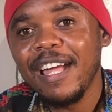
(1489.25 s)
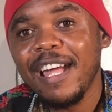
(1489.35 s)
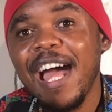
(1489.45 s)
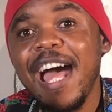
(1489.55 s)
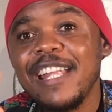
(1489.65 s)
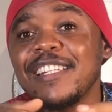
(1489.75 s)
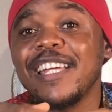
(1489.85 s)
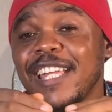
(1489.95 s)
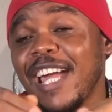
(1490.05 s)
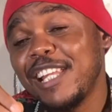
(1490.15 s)
And
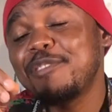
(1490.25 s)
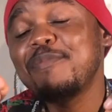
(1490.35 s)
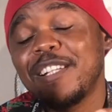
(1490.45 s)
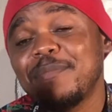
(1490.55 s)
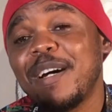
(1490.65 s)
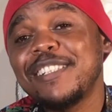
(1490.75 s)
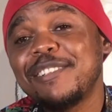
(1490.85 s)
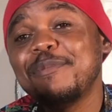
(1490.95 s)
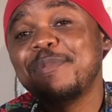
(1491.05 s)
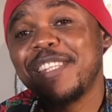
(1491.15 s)
a little mathematics
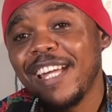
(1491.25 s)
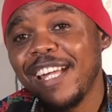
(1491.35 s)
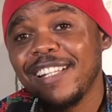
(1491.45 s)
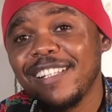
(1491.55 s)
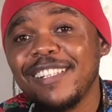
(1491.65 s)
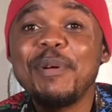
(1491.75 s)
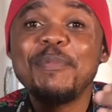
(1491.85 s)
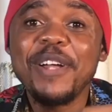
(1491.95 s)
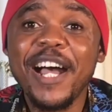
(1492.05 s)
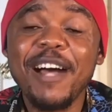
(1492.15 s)
will be there. Maybe
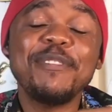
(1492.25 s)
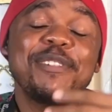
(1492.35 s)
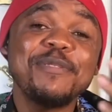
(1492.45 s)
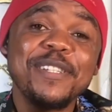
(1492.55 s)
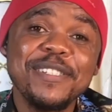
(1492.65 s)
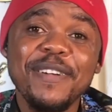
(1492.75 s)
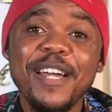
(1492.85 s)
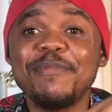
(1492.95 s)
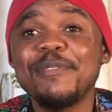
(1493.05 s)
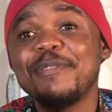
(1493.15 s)
you're having 25
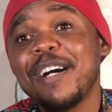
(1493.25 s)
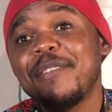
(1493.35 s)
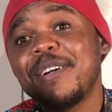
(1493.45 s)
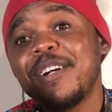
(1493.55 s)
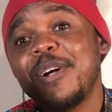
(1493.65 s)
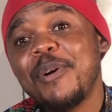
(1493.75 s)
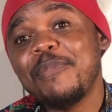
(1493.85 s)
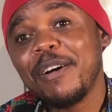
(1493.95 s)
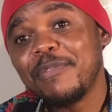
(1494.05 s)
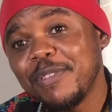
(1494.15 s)

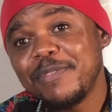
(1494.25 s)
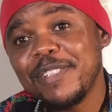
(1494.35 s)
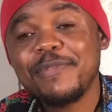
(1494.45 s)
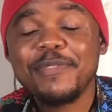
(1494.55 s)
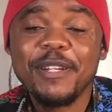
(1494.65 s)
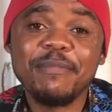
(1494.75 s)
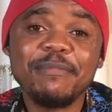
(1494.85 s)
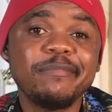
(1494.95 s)
over 50 frame